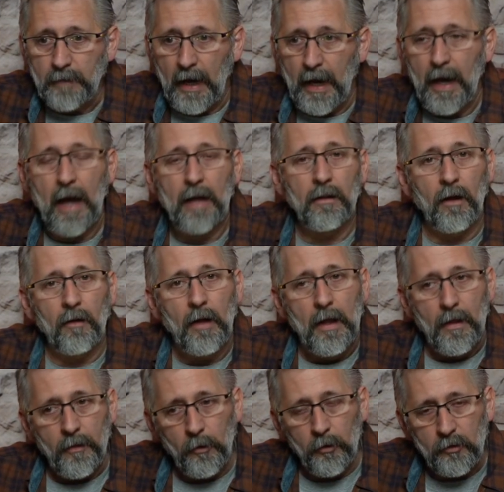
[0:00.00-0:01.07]

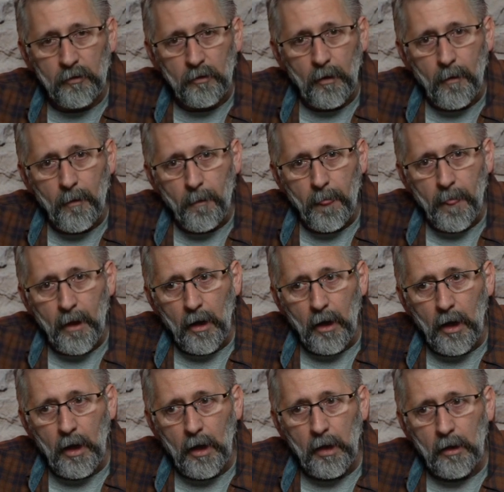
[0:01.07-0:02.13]
There was
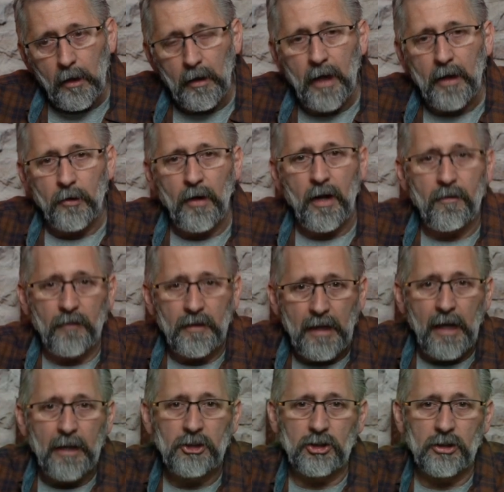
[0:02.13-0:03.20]
a lot of
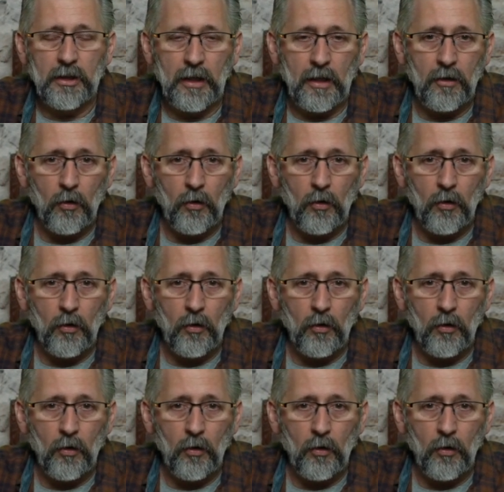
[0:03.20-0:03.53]
gratification in it.